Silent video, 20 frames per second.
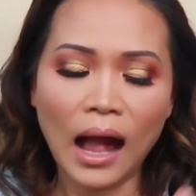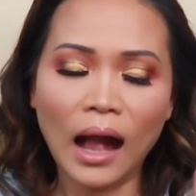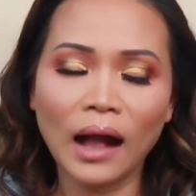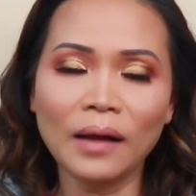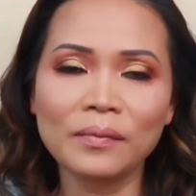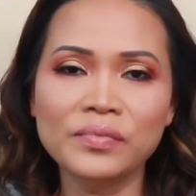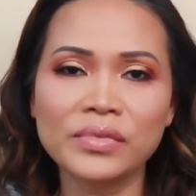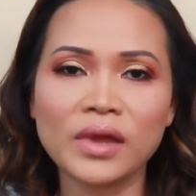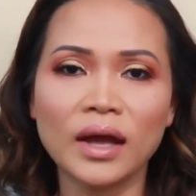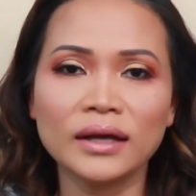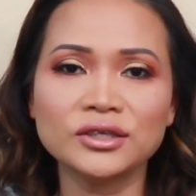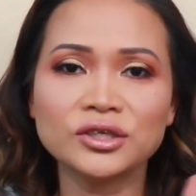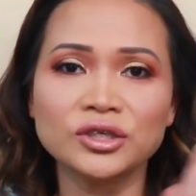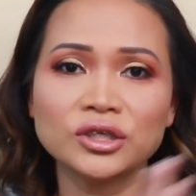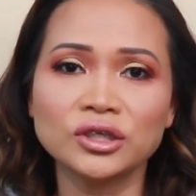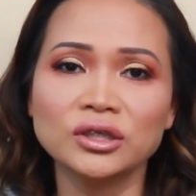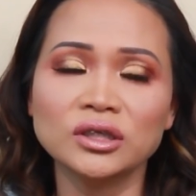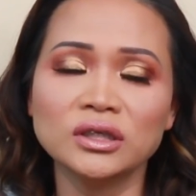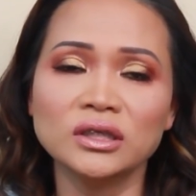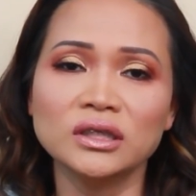I'm not
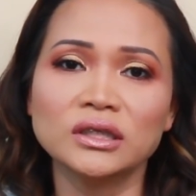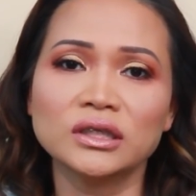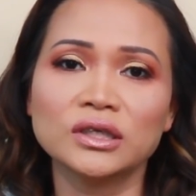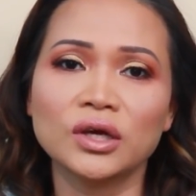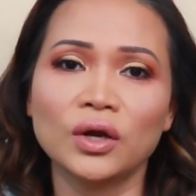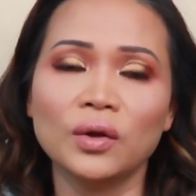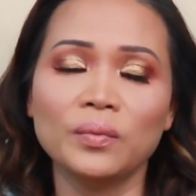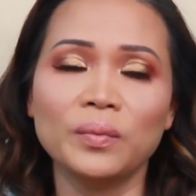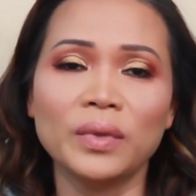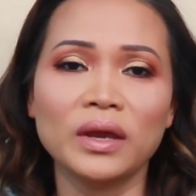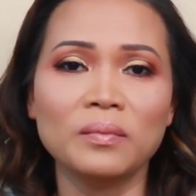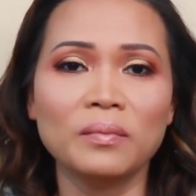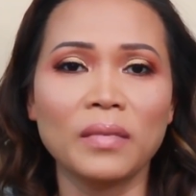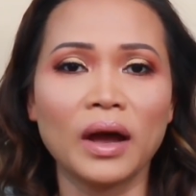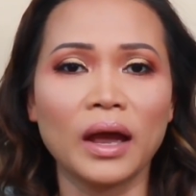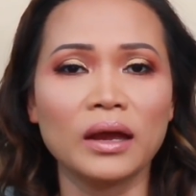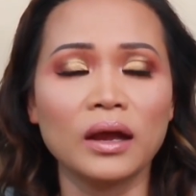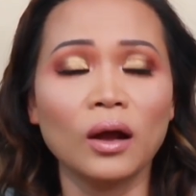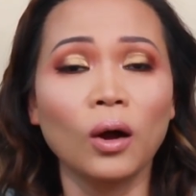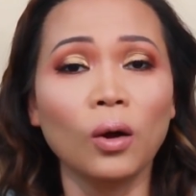sure it's gonna be
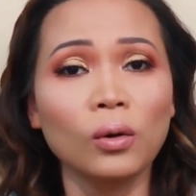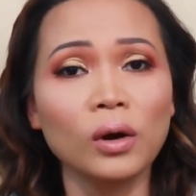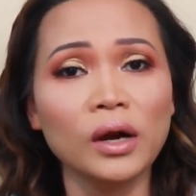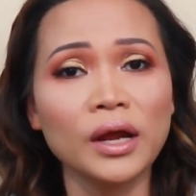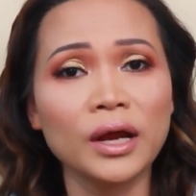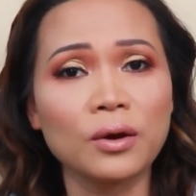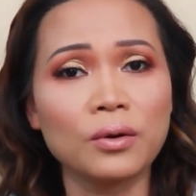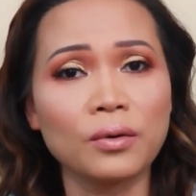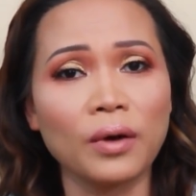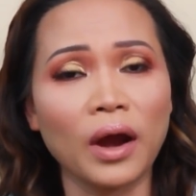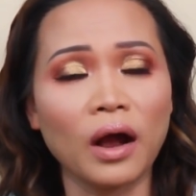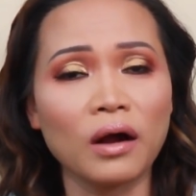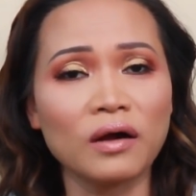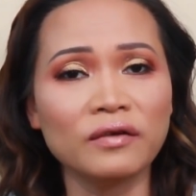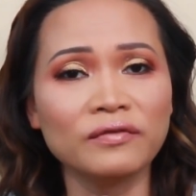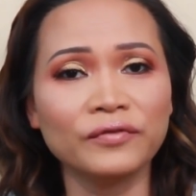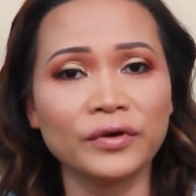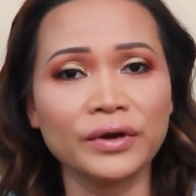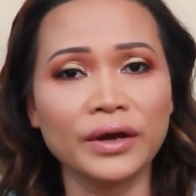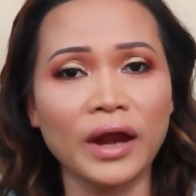my holy
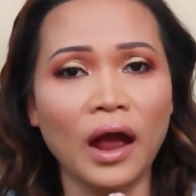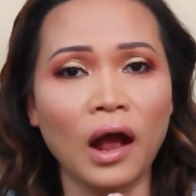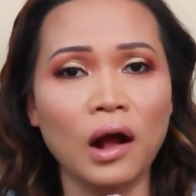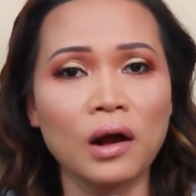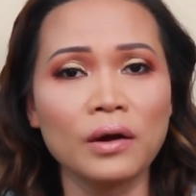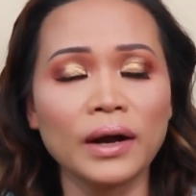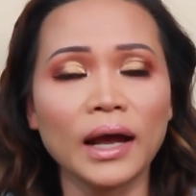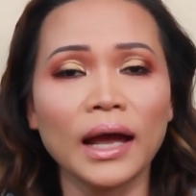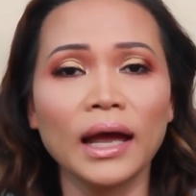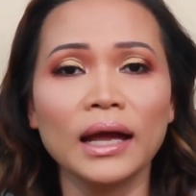grail for now.